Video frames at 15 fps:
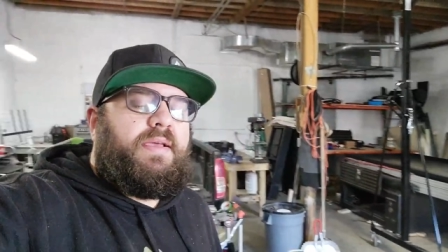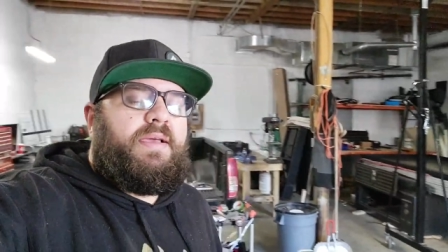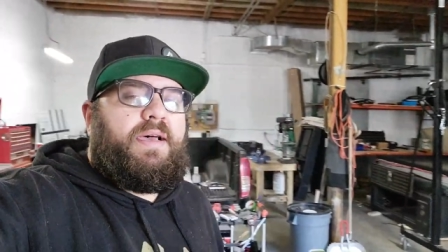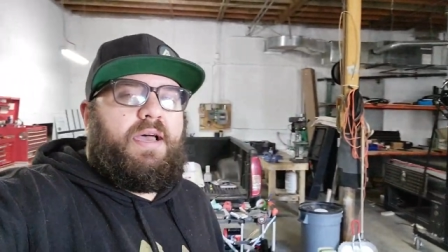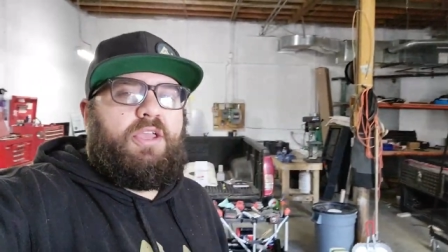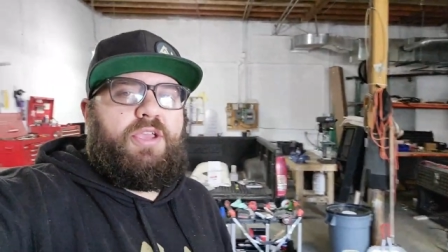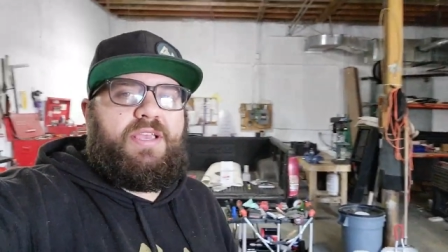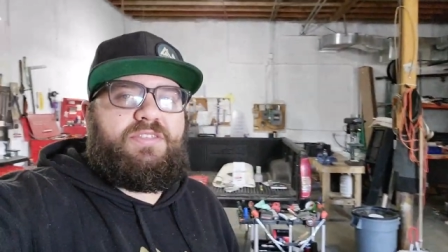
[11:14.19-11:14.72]

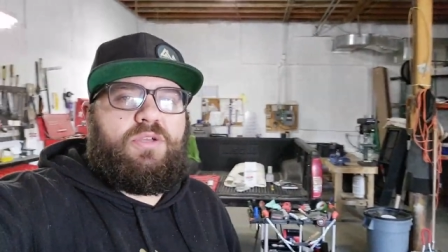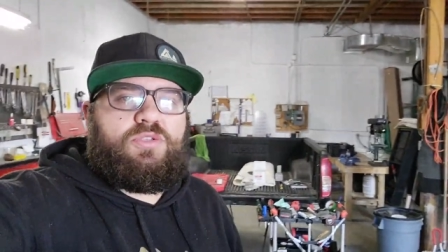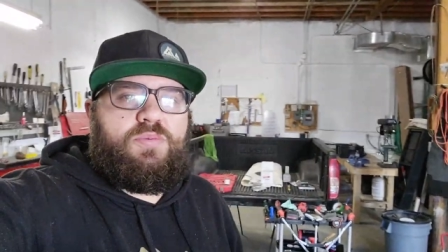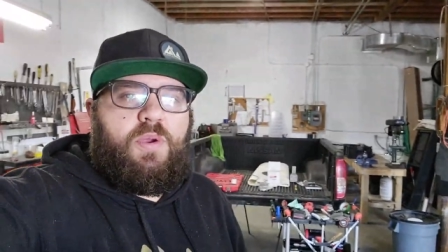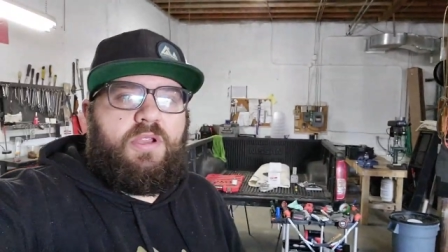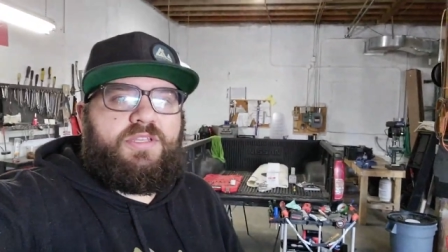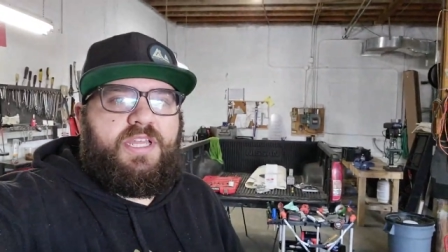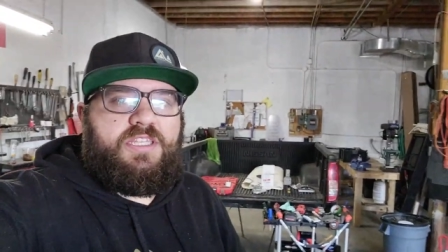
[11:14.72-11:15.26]
Uh, you guys know
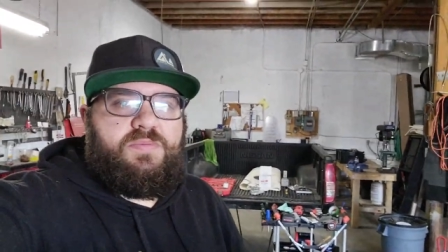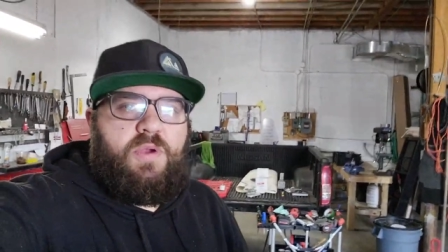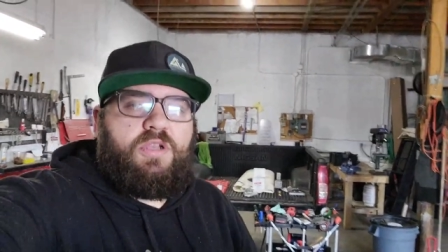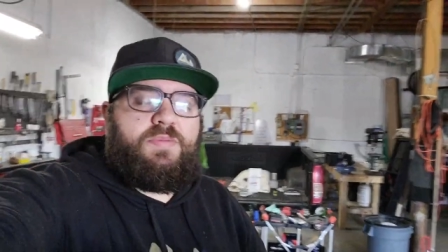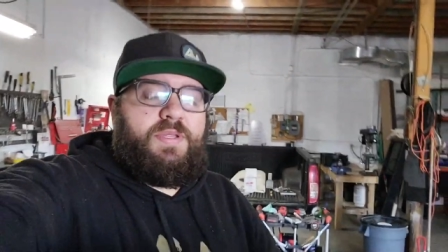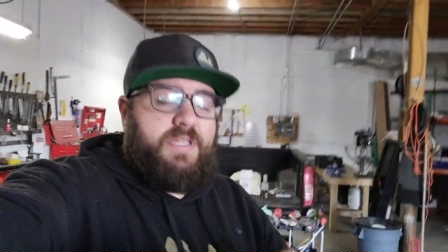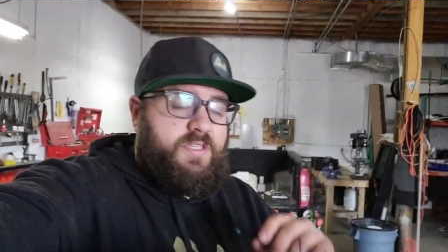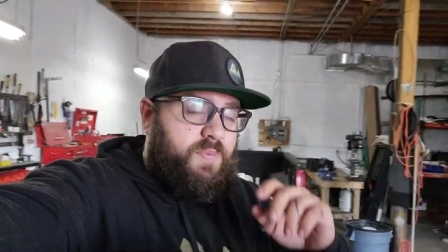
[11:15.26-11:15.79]
Smart Tent. Smart
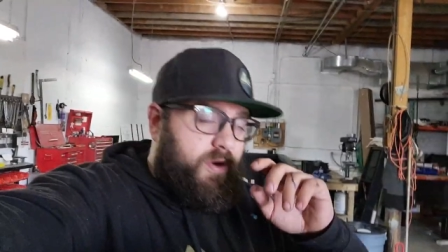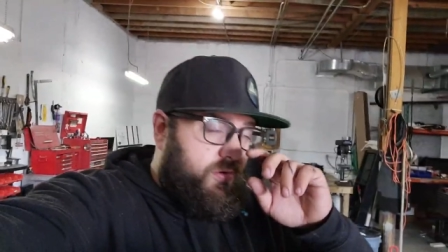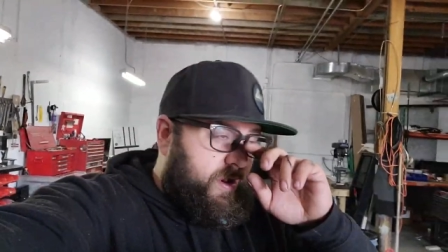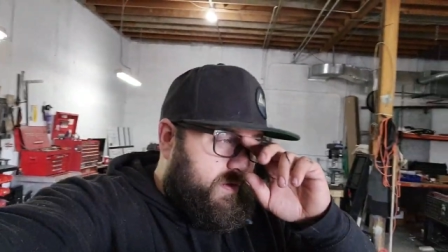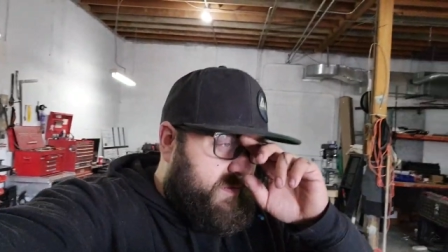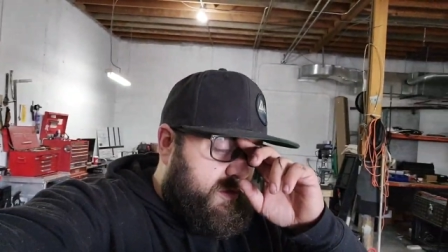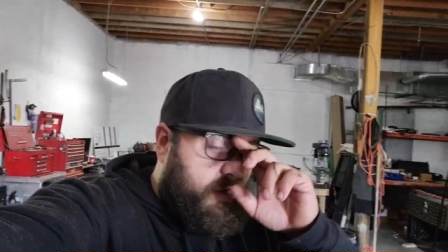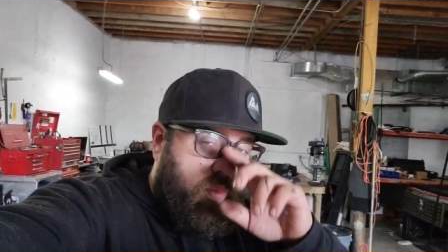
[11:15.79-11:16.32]
Tent's been
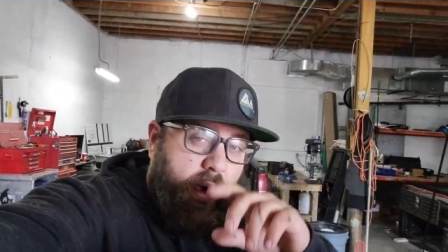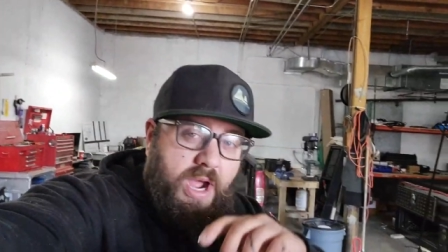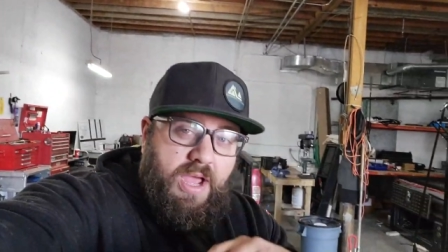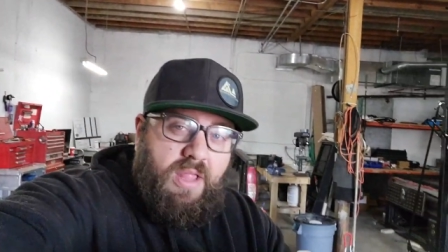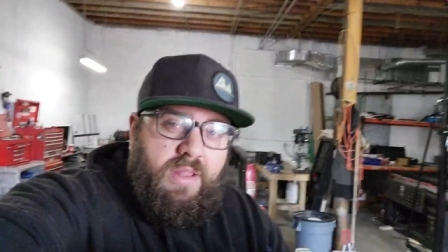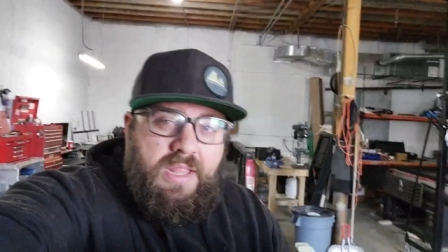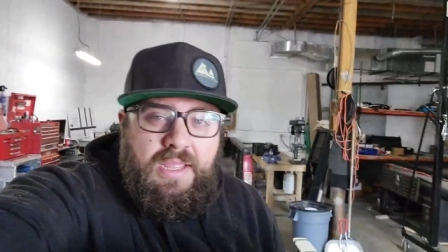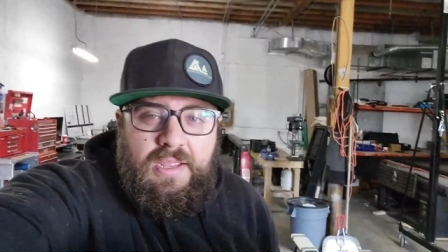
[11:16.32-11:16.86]
around for a
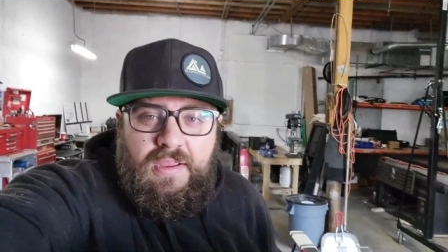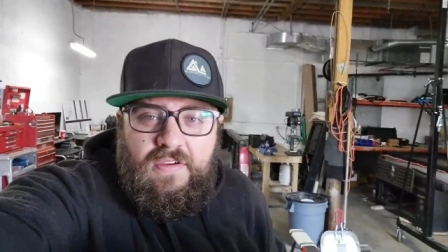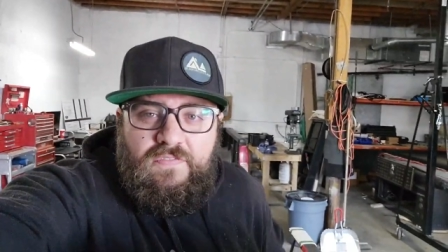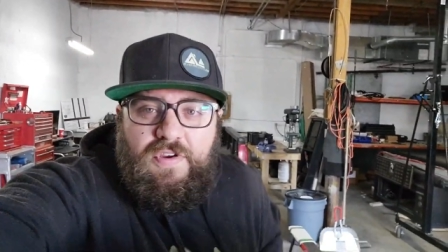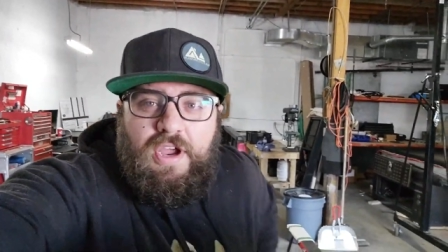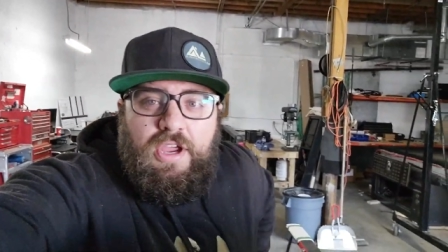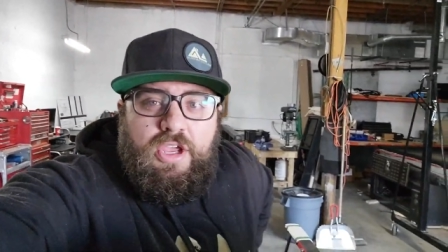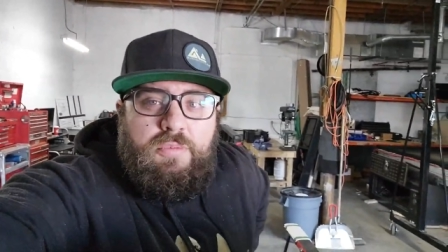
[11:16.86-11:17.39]
while.
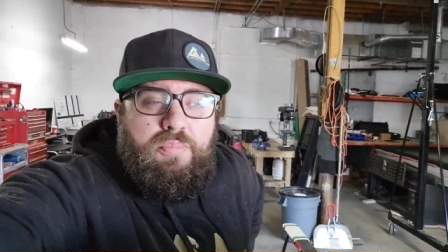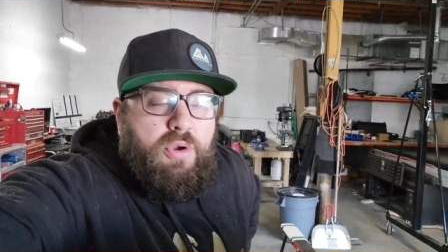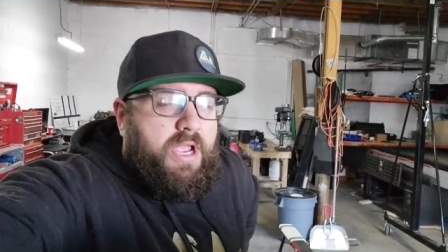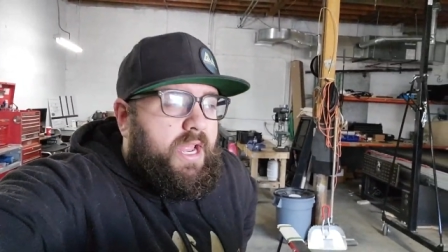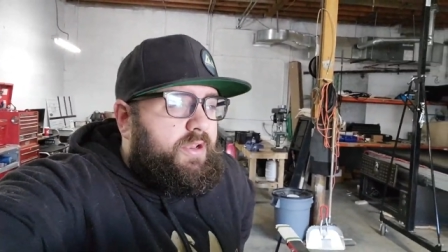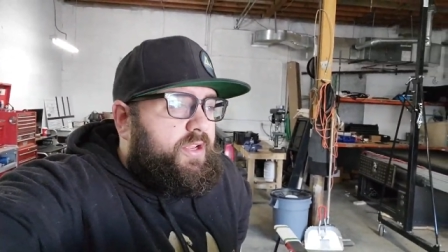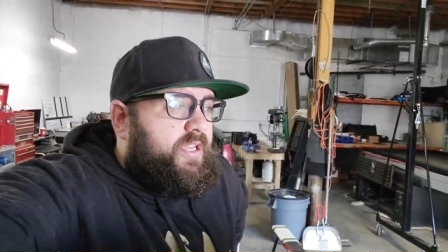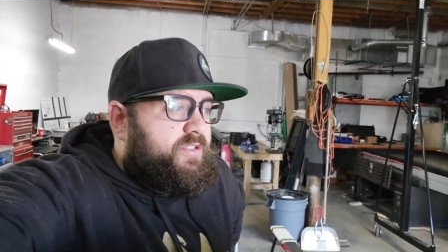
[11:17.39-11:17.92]
Very good
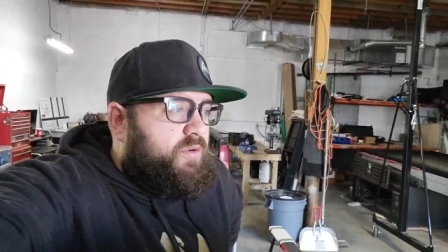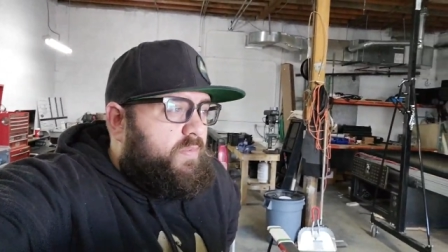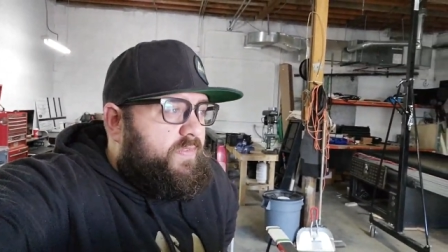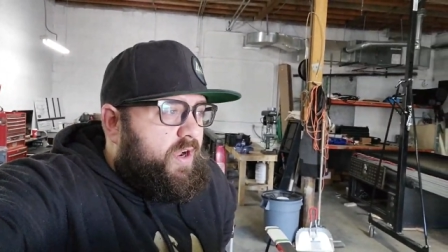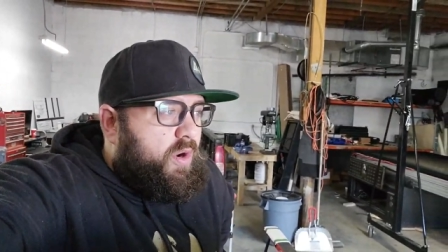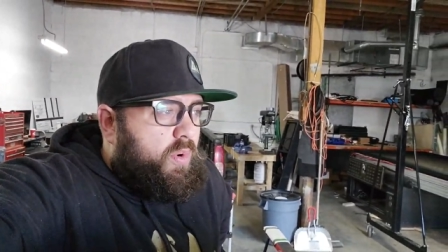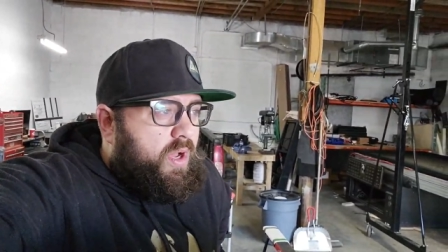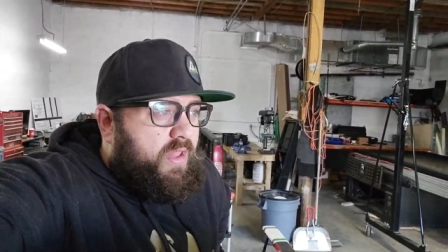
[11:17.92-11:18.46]
brand. You guys know him
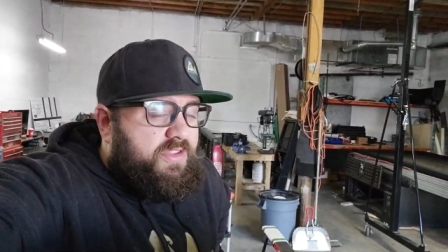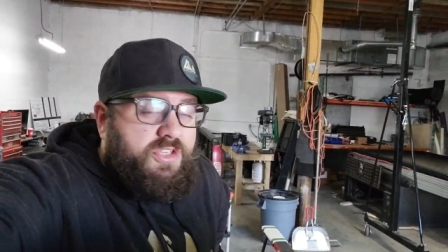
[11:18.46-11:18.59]
very well.